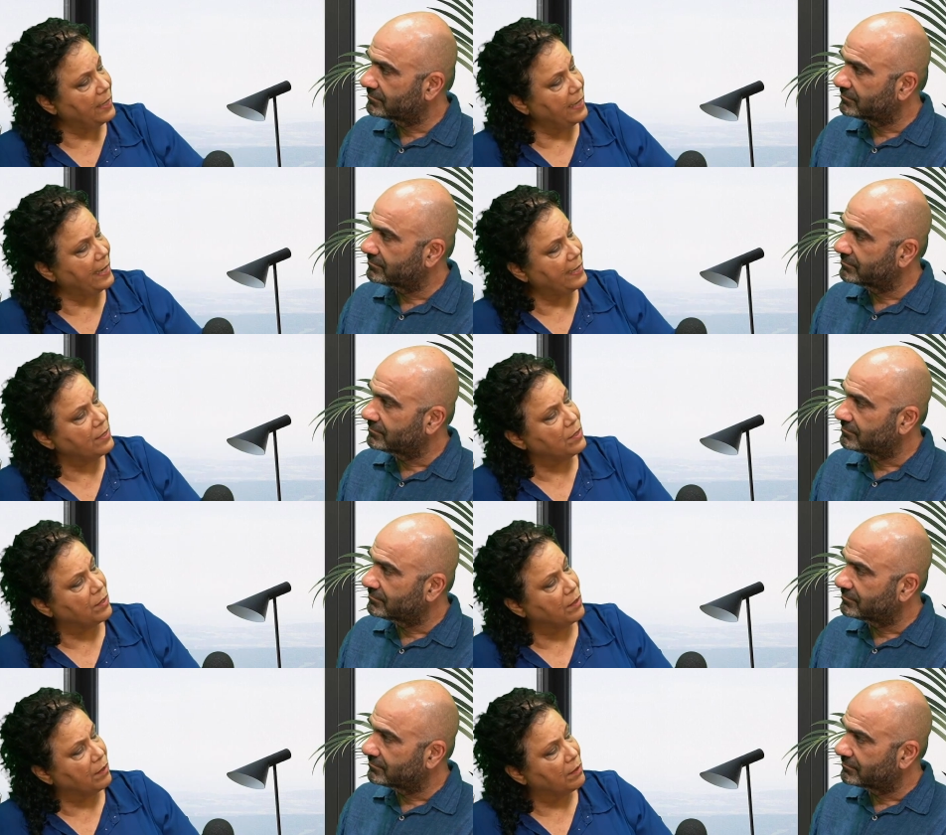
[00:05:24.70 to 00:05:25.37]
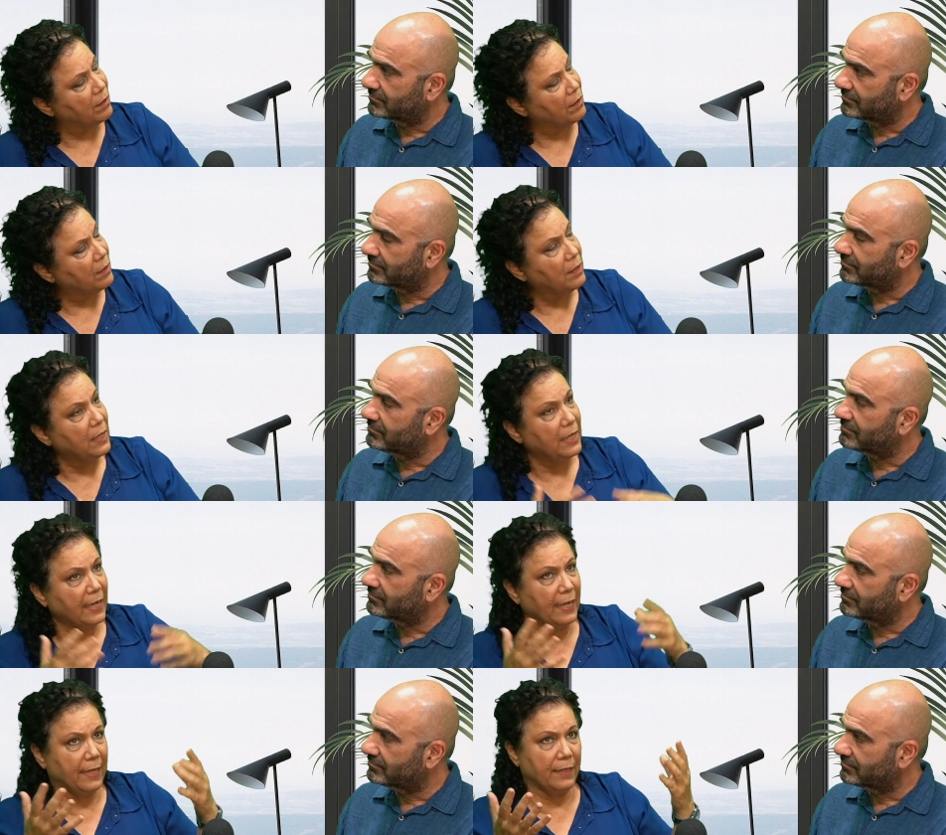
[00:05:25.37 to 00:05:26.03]
Speaker 1: enter
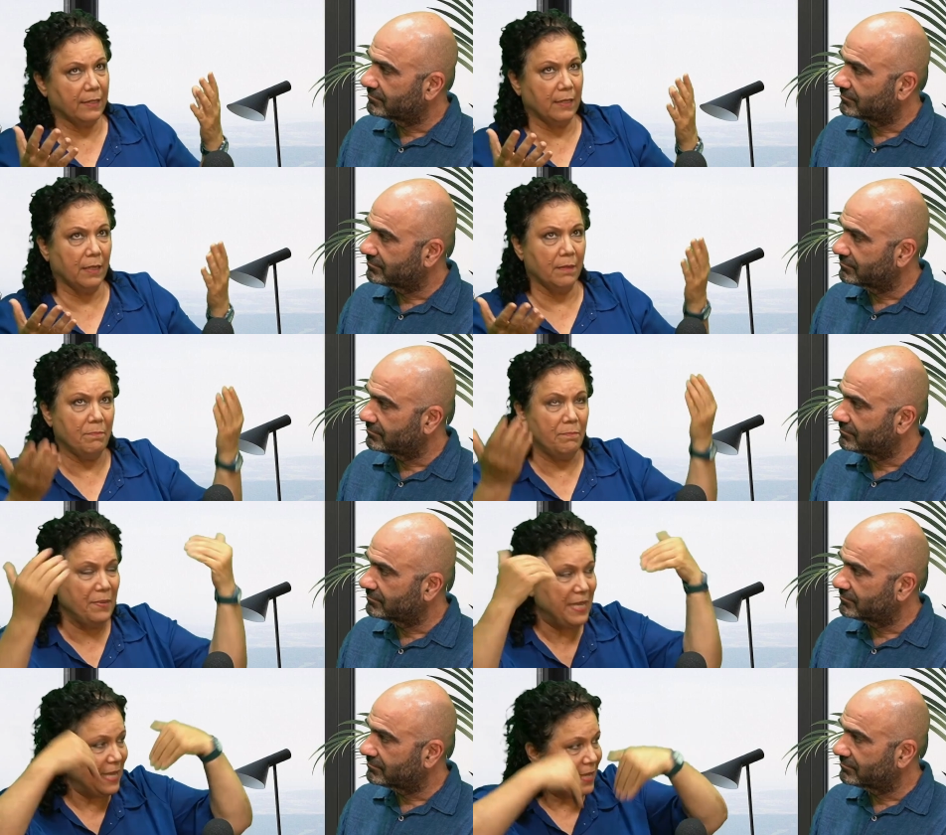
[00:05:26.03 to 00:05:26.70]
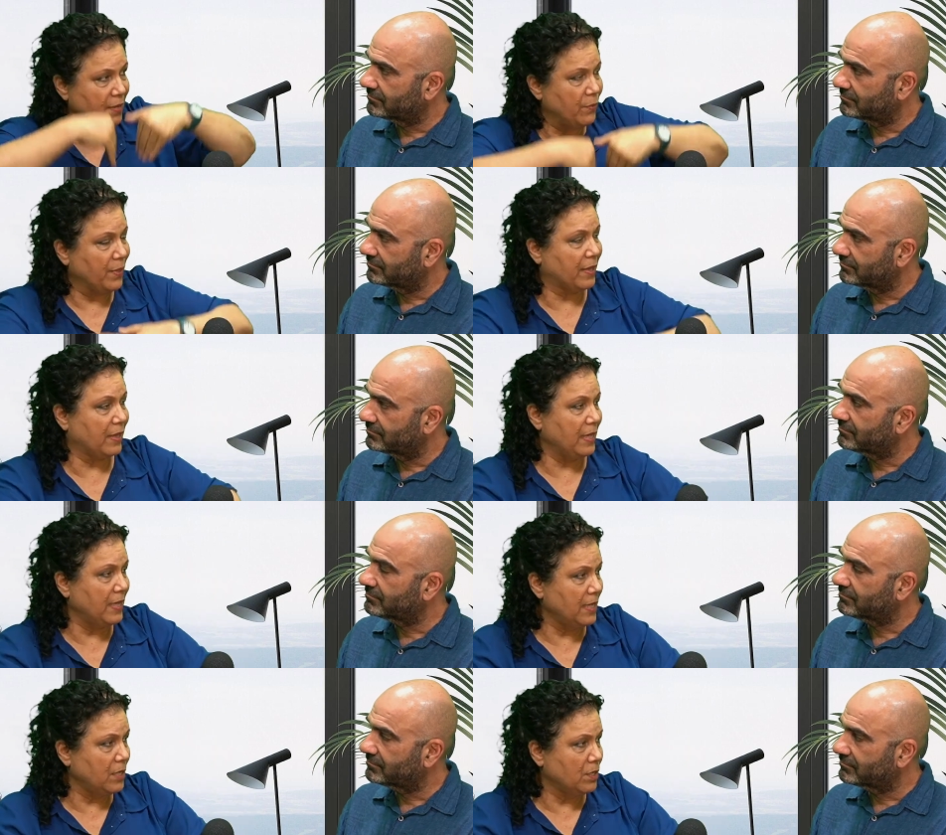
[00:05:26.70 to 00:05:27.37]
and be
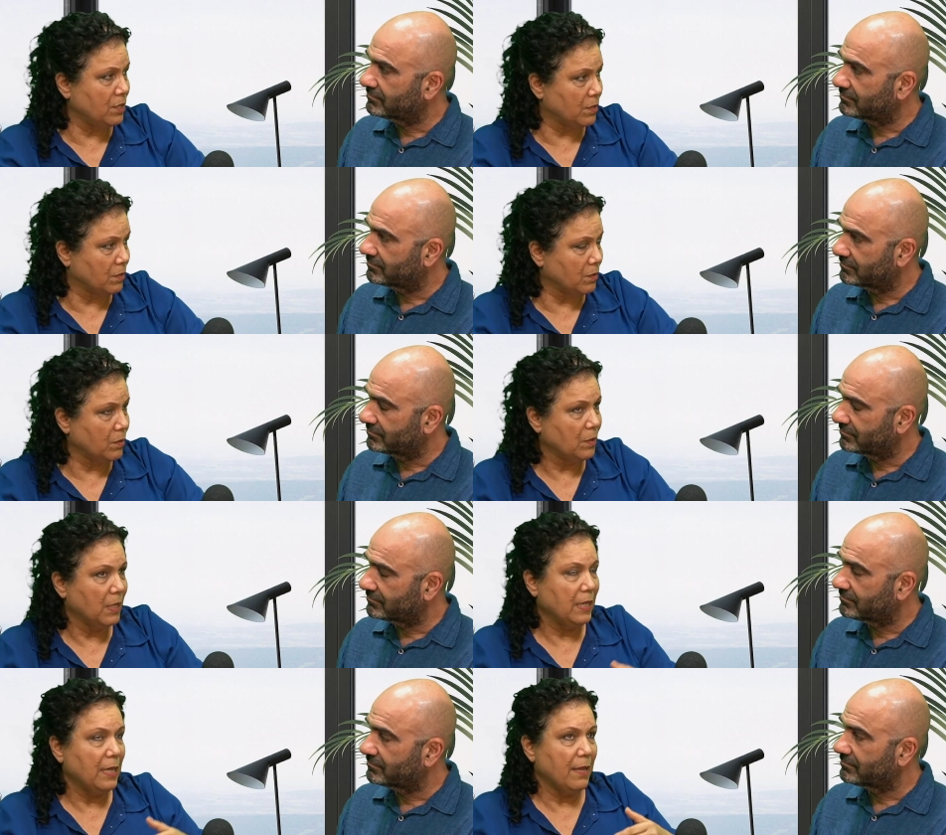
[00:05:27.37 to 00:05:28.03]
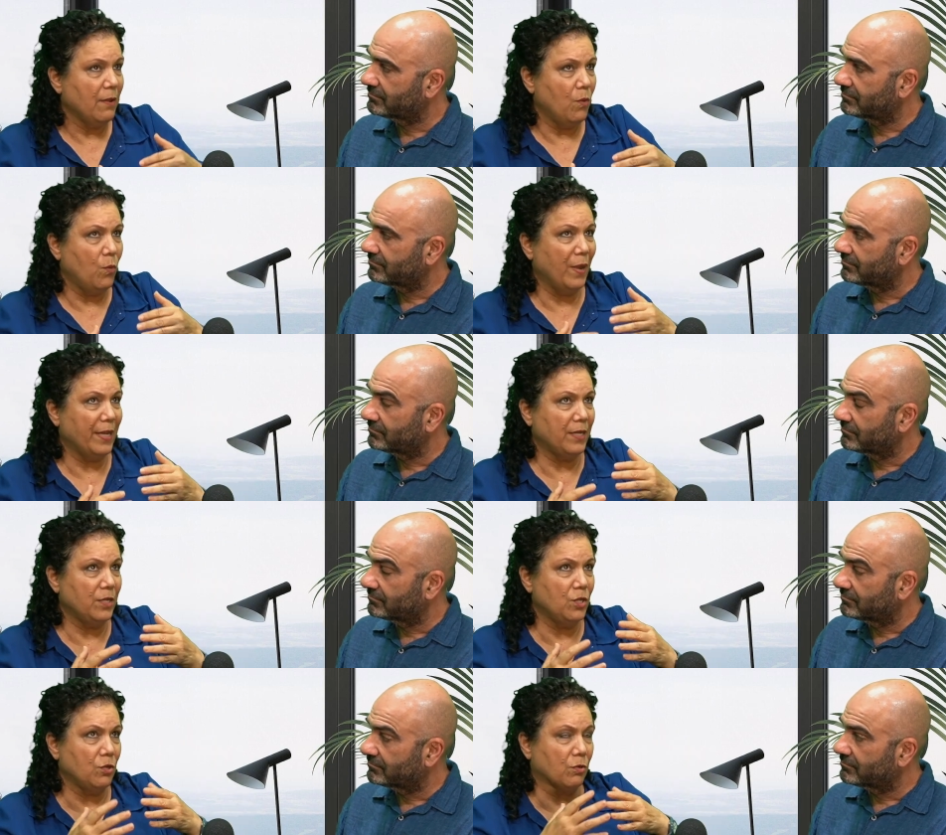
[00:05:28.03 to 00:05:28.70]
within you
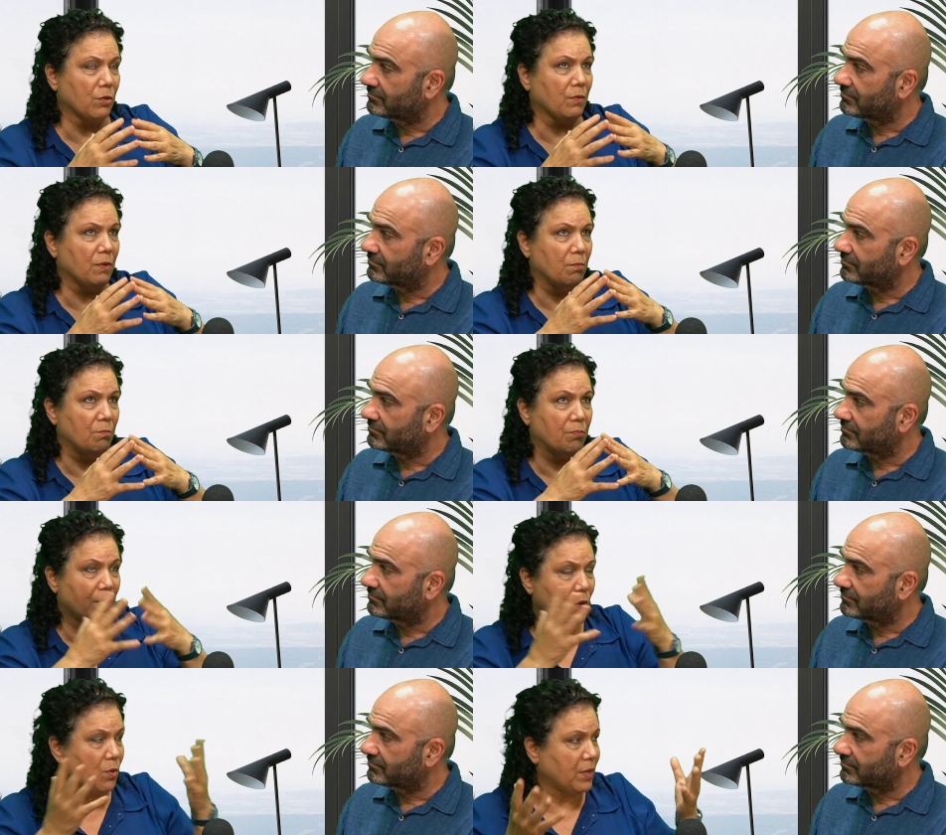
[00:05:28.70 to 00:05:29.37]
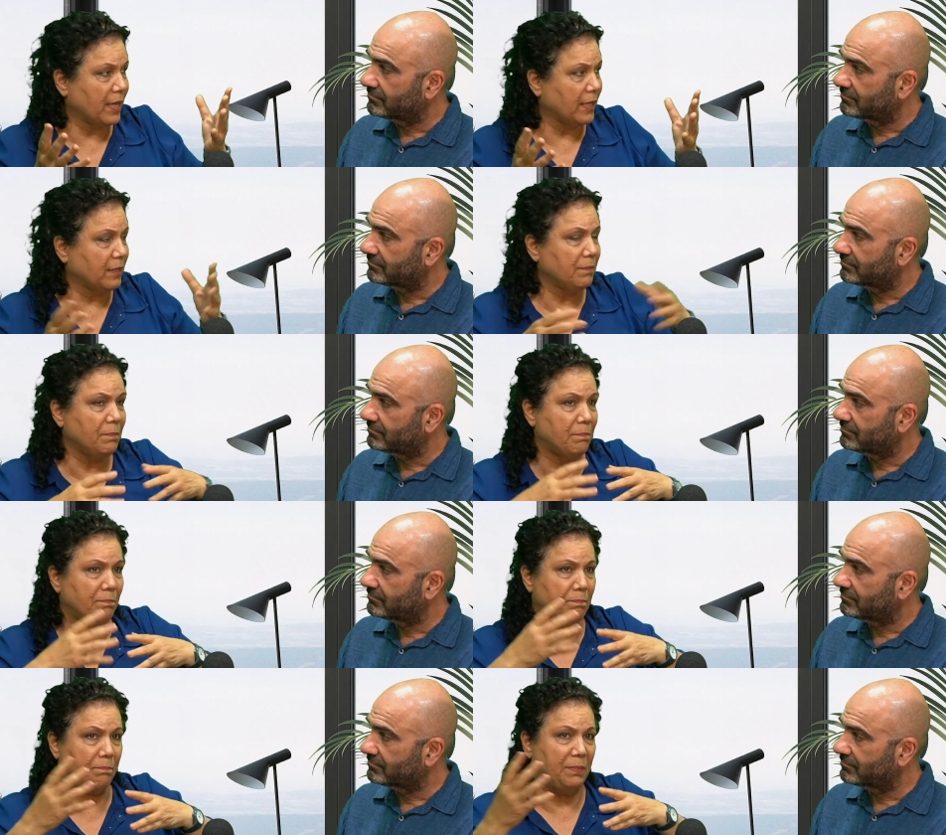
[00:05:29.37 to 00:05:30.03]
when you're broken,
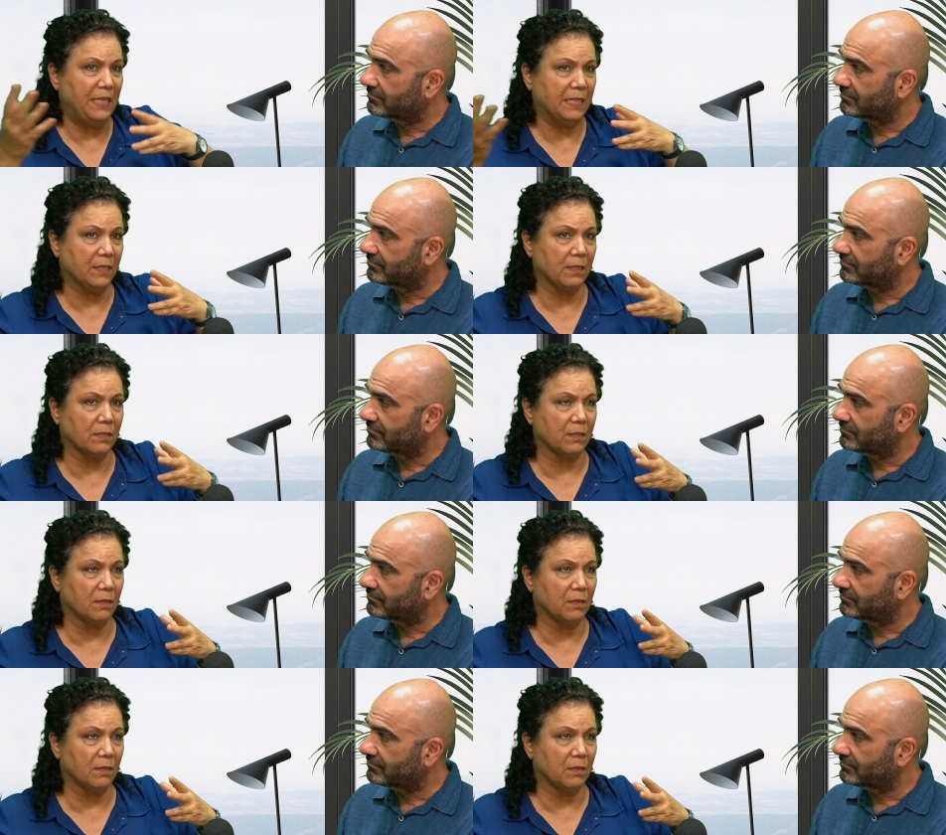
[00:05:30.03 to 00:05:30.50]
pieces are